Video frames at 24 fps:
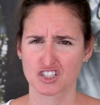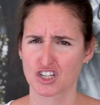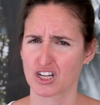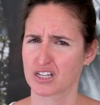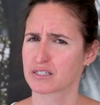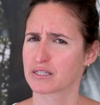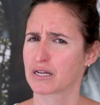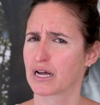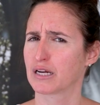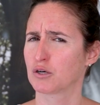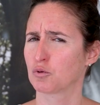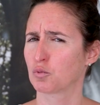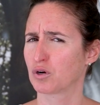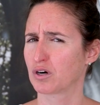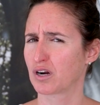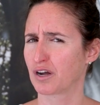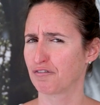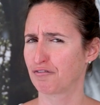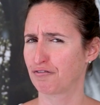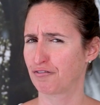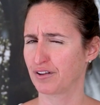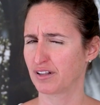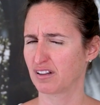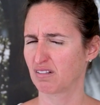Jacinthe, when
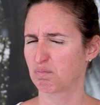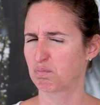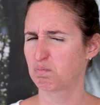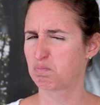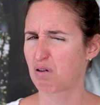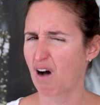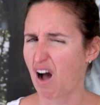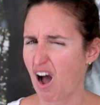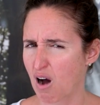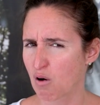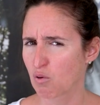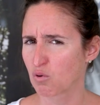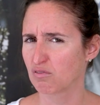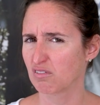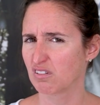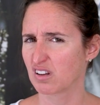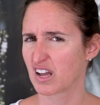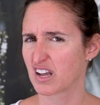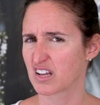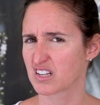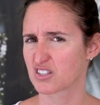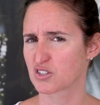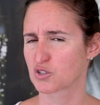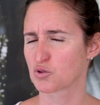I feel
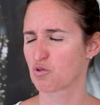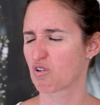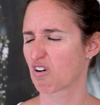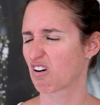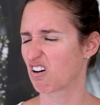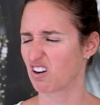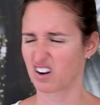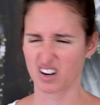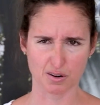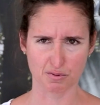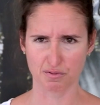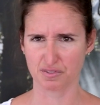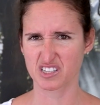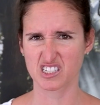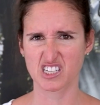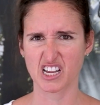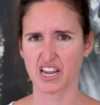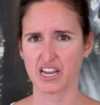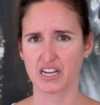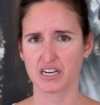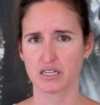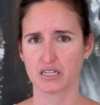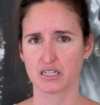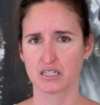powerless or
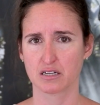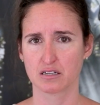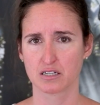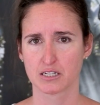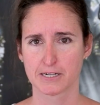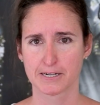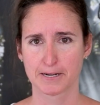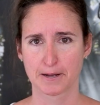irritated,